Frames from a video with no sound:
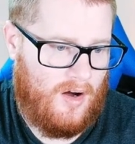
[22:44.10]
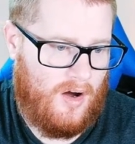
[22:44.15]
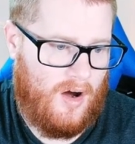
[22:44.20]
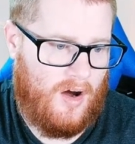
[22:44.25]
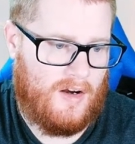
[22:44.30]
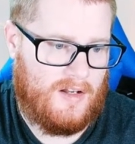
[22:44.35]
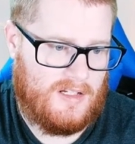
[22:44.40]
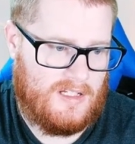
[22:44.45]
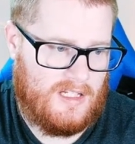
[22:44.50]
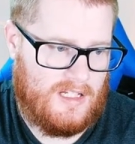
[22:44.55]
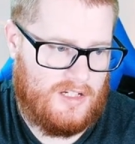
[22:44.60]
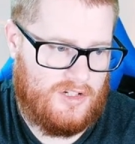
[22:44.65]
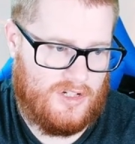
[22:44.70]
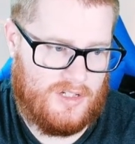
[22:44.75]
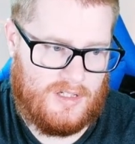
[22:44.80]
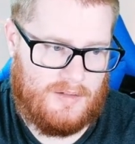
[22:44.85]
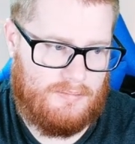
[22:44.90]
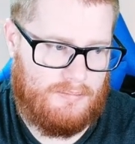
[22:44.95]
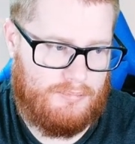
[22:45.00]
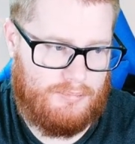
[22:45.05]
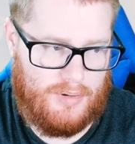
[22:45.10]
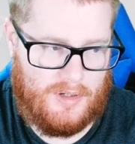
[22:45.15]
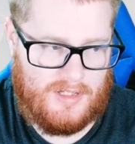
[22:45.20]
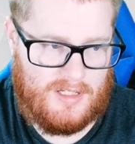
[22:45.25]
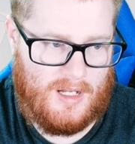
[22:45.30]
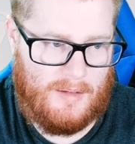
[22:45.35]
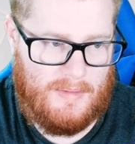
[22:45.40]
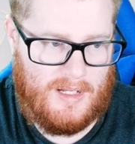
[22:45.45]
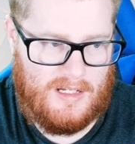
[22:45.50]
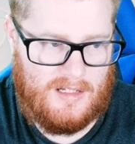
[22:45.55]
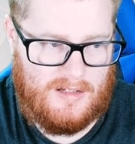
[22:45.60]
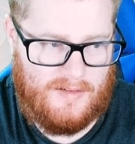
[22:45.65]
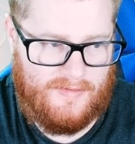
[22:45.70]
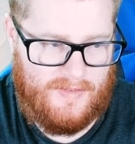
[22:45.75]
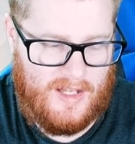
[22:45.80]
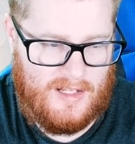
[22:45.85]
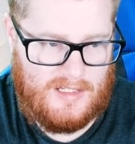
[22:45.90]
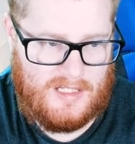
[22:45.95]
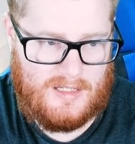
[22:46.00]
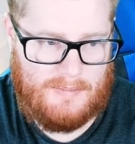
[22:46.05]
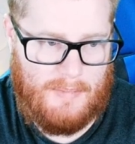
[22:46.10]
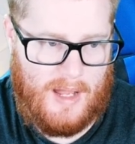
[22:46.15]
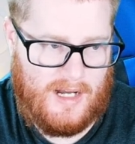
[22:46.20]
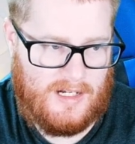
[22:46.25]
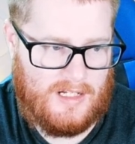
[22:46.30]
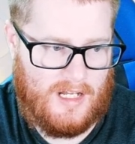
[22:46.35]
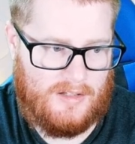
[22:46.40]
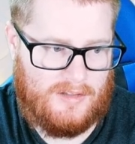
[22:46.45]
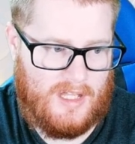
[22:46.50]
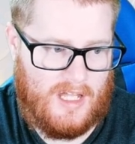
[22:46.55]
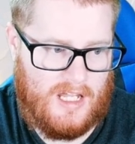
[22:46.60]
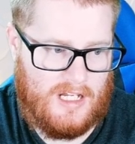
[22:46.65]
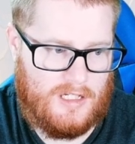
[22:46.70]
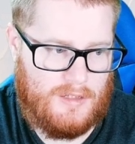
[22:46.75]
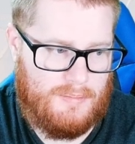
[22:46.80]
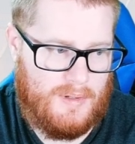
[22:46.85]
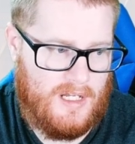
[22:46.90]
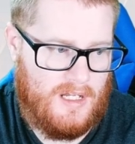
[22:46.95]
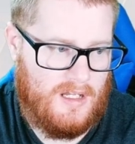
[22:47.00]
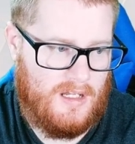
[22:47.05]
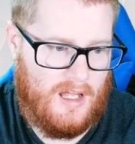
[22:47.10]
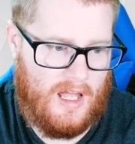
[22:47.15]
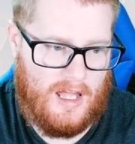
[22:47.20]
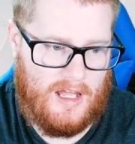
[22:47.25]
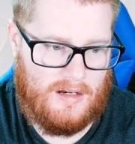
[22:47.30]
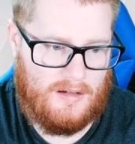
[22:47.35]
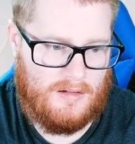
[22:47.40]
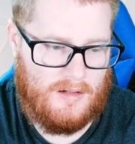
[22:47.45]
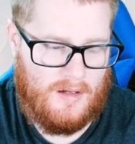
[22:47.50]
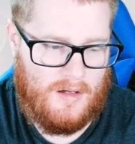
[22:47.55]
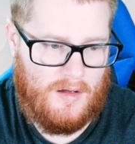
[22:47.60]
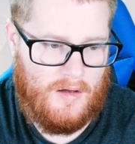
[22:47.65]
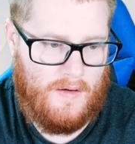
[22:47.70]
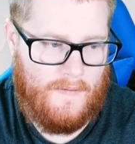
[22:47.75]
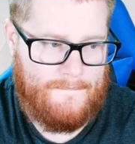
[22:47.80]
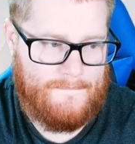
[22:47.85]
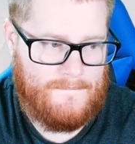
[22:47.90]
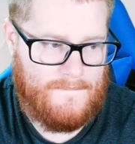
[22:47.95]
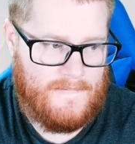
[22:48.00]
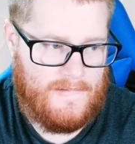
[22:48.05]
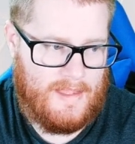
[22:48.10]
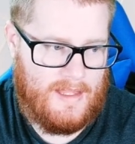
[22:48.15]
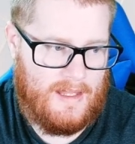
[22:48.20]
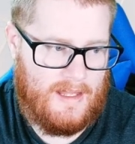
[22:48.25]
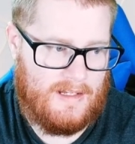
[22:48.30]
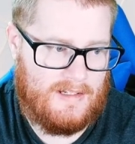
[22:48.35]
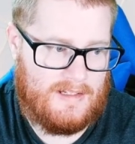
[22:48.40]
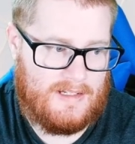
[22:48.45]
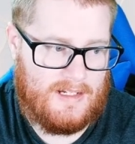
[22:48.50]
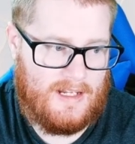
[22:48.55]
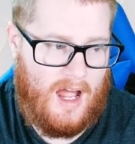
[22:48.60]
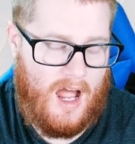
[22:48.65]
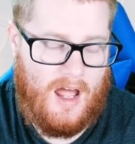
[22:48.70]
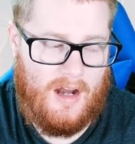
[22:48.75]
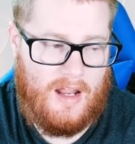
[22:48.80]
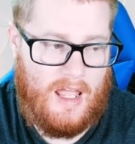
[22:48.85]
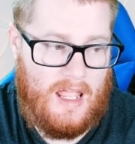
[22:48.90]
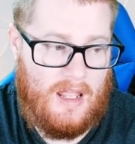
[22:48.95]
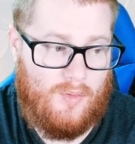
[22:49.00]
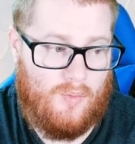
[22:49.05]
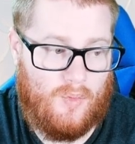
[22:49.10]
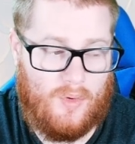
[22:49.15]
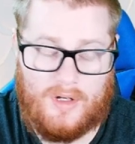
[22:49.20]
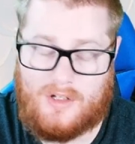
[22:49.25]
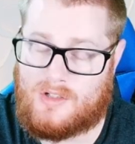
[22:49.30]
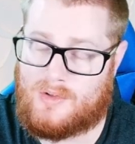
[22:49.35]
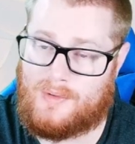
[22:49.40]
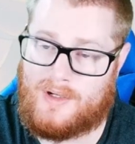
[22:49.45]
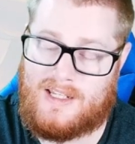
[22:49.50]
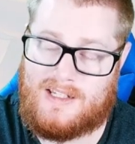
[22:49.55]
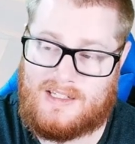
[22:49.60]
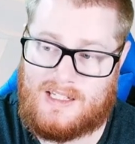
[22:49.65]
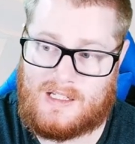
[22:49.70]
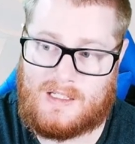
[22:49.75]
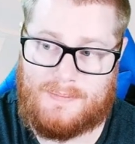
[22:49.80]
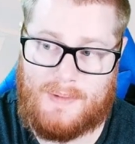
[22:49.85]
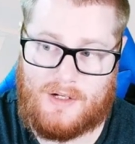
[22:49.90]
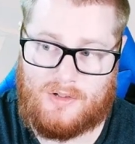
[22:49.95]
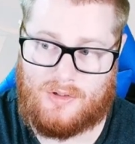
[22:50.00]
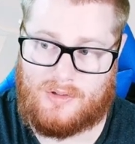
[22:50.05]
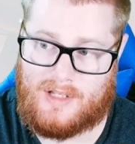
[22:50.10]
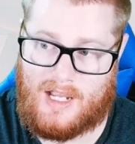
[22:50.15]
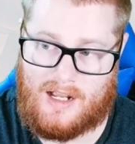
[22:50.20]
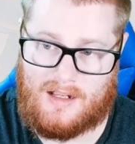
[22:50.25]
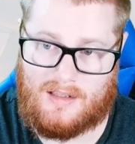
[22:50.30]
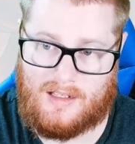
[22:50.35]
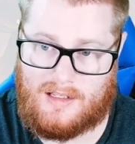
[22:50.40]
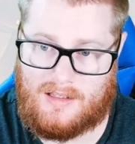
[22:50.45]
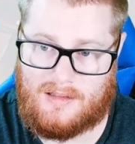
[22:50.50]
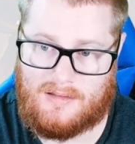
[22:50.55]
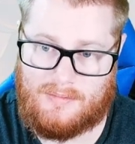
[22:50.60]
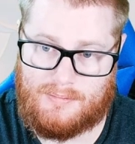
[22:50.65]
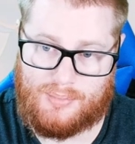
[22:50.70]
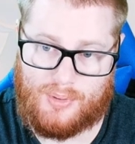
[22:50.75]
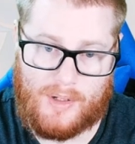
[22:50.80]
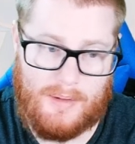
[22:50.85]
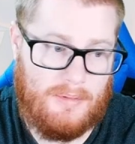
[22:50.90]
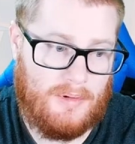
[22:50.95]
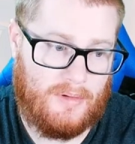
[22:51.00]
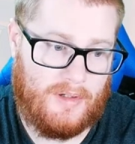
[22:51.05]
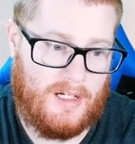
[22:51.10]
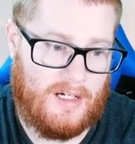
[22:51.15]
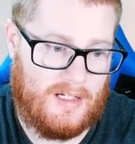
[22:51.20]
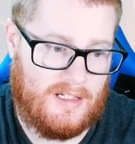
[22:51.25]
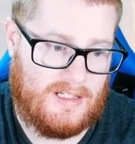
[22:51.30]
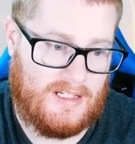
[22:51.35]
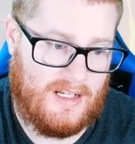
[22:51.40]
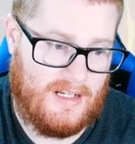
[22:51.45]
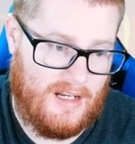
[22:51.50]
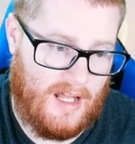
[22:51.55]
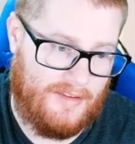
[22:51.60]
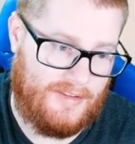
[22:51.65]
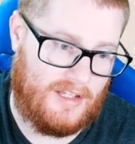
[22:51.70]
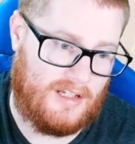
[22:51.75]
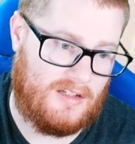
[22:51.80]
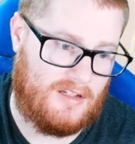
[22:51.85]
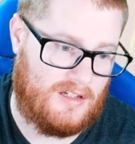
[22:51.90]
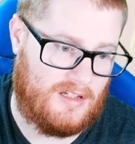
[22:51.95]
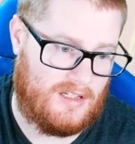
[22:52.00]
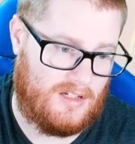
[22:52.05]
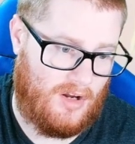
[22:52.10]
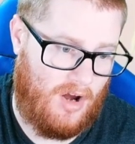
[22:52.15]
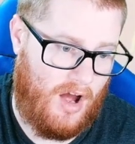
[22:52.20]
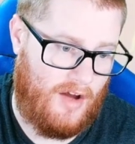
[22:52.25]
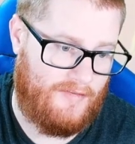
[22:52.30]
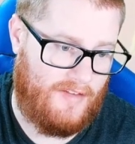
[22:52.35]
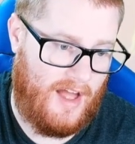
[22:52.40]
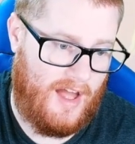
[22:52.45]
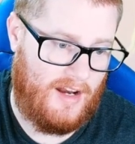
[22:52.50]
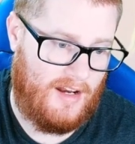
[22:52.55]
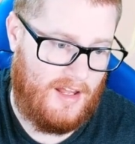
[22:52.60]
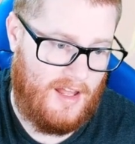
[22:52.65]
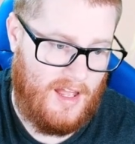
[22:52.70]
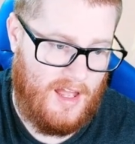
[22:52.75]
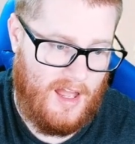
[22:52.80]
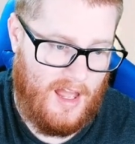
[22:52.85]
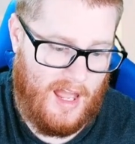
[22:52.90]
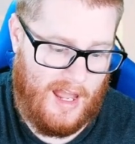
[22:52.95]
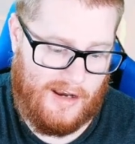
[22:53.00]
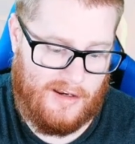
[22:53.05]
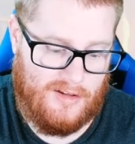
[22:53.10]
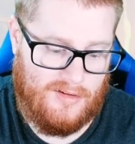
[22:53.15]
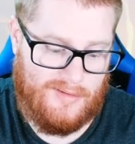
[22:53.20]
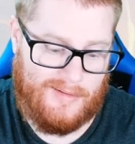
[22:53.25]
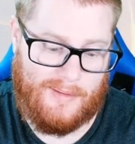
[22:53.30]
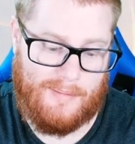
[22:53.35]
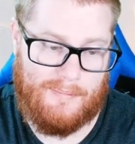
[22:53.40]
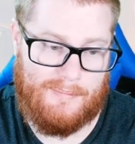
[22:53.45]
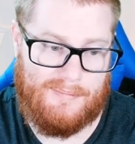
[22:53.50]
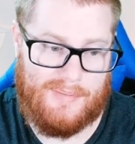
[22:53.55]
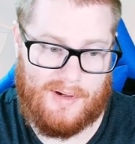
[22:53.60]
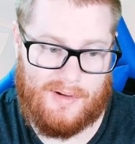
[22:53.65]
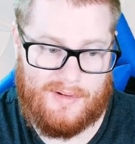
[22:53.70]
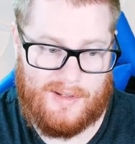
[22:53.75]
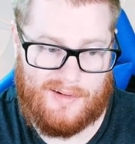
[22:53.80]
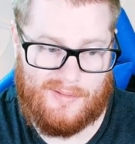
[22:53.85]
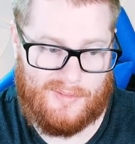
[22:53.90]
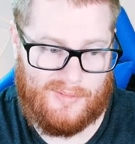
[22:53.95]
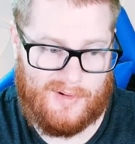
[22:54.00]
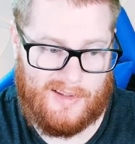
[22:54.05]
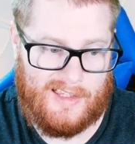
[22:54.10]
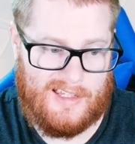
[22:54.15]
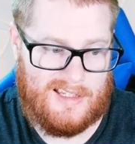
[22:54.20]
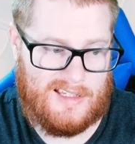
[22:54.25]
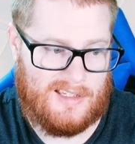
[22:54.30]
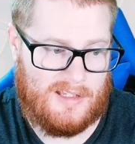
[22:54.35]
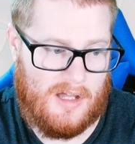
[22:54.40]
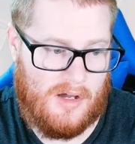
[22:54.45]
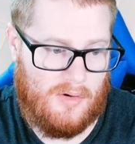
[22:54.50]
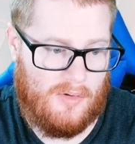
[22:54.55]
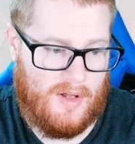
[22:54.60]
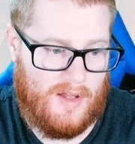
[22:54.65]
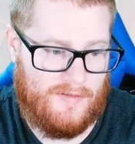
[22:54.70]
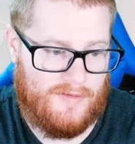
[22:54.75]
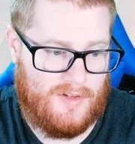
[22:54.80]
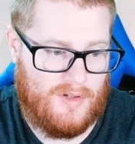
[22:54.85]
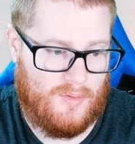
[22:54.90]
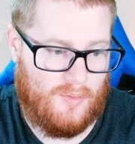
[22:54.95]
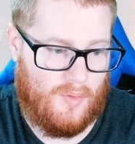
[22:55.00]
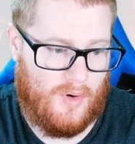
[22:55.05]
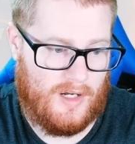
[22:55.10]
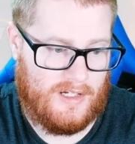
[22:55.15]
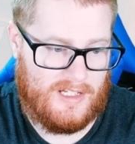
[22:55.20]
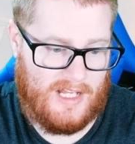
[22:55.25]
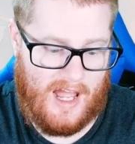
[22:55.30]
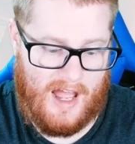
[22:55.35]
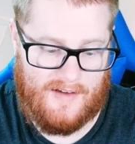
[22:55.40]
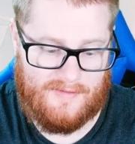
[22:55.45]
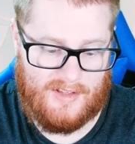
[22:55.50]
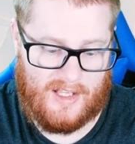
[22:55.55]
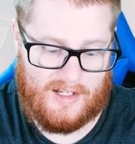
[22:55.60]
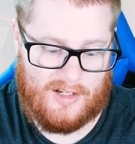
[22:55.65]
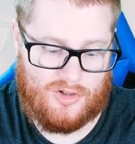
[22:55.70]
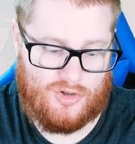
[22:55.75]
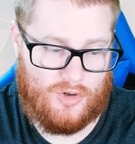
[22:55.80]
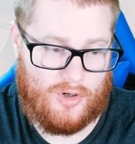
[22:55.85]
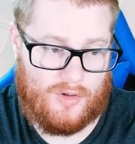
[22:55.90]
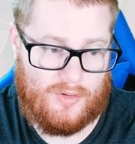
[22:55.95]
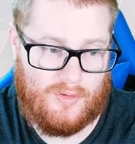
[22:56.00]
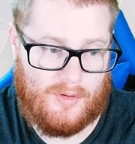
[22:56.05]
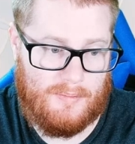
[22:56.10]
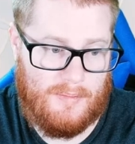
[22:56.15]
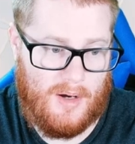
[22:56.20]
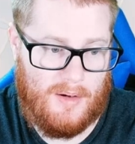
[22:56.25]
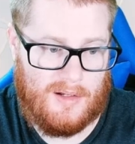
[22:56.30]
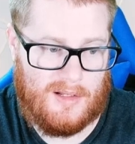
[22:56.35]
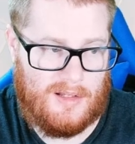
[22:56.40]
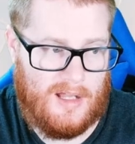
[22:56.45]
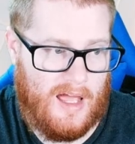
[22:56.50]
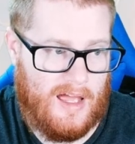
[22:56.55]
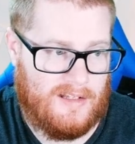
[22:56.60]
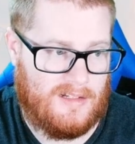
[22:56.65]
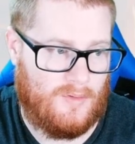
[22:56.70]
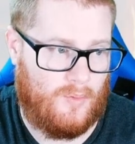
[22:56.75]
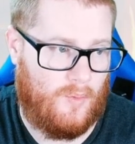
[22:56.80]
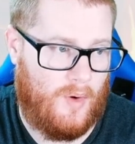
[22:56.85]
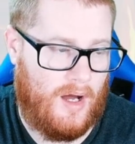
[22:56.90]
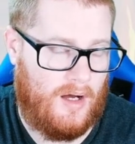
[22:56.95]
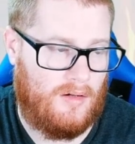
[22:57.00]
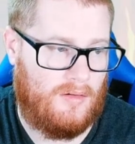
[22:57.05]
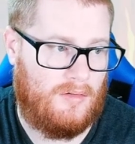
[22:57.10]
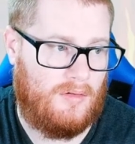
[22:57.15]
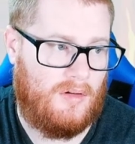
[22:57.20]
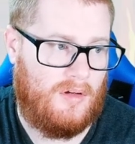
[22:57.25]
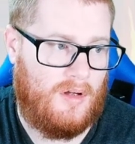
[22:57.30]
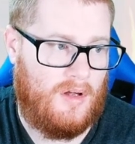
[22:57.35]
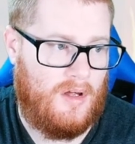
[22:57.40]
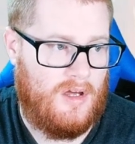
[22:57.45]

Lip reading: honestly just put some in defense, max out the HP, and it's got a 126 special attack. Like Primarina is nothing to scoff at, and you can build it really slow if you want to have like a Trick Room mode as well.